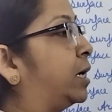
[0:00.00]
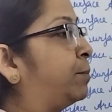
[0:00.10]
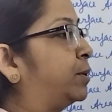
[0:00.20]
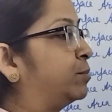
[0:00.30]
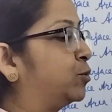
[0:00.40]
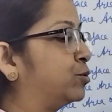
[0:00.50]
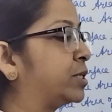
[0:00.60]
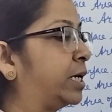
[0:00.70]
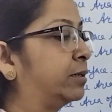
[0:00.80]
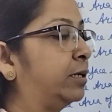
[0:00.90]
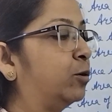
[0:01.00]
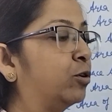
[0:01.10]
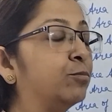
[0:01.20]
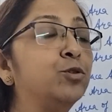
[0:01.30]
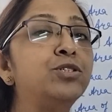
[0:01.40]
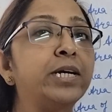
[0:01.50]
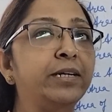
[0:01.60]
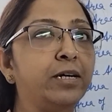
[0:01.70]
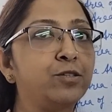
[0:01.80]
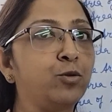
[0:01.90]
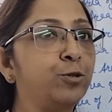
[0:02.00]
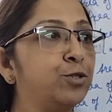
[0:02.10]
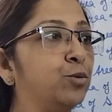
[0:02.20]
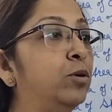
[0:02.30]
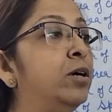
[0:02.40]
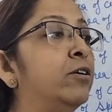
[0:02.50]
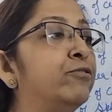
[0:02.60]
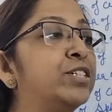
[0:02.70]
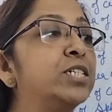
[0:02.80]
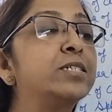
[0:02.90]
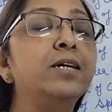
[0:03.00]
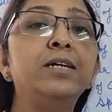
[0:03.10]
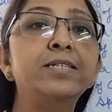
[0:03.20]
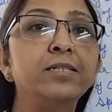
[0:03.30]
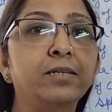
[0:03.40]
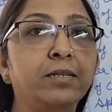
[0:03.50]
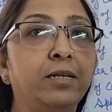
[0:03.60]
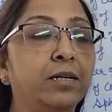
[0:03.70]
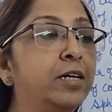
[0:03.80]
uppermost and the lowermost areas also, which is a circle,